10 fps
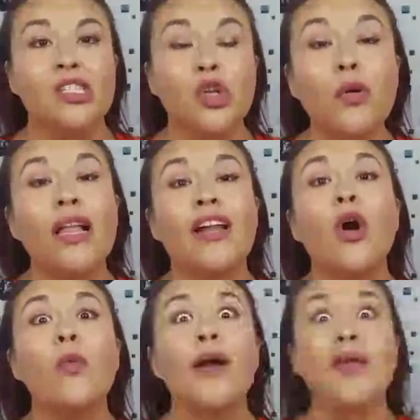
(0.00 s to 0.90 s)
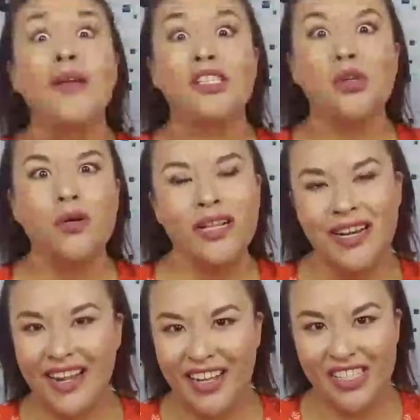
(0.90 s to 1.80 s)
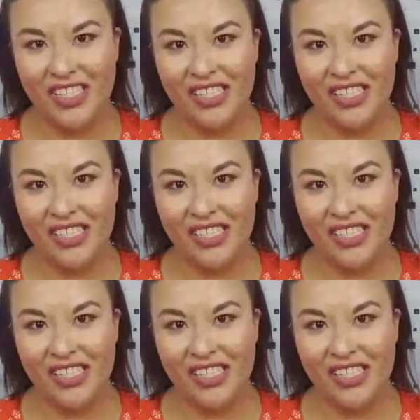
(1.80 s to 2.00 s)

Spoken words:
So glad, oh, by the way, so glad I got to